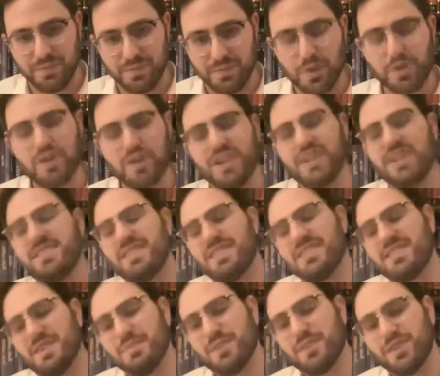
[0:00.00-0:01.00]
Though, can I
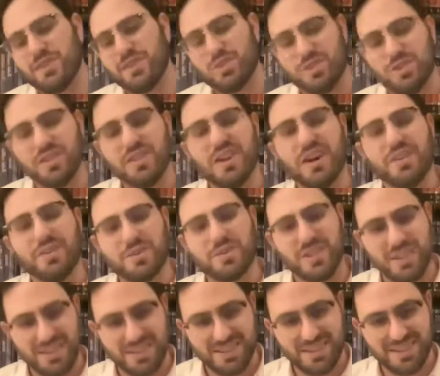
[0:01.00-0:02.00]
say something just on the other
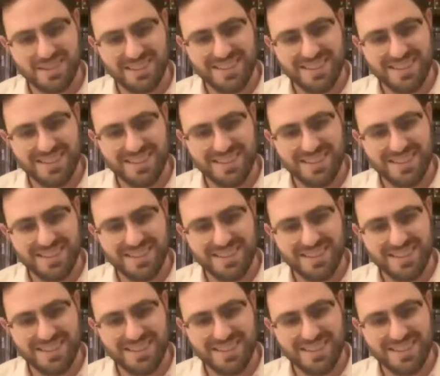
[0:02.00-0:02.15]
side?